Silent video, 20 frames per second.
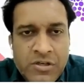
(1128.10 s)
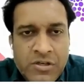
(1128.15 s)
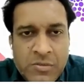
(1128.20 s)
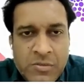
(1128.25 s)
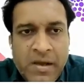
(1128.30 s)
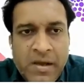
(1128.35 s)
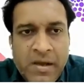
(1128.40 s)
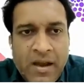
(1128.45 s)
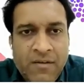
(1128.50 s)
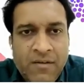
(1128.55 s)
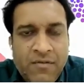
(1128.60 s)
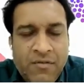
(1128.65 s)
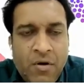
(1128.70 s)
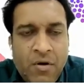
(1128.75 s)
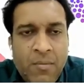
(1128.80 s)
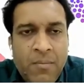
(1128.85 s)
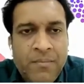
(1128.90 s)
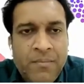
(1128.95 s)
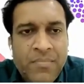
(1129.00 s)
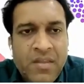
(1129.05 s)
which began
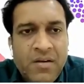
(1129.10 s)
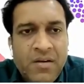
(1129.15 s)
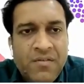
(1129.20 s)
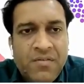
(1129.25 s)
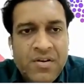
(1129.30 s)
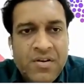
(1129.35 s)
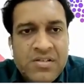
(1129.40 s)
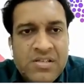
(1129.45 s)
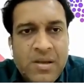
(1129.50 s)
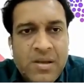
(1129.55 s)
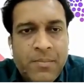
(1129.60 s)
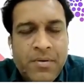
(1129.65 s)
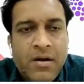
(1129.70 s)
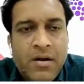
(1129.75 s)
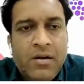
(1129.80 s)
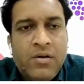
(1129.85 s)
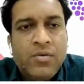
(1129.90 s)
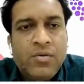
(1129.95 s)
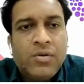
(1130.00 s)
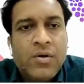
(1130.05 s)
from 1st
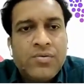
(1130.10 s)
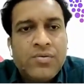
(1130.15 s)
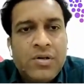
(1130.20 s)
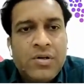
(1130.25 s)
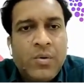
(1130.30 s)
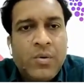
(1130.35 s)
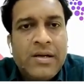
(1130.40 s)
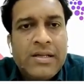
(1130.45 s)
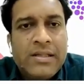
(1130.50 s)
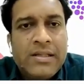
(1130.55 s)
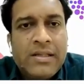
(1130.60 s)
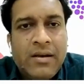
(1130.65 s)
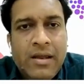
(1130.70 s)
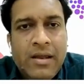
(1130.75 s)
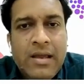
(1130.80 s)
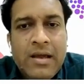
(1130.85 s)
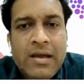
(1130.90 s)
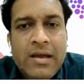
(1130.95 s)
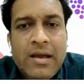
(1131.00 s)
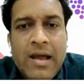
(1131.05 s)
April
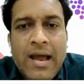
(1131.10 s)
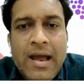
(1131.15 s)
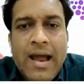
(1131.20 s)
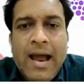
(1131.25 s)
2023.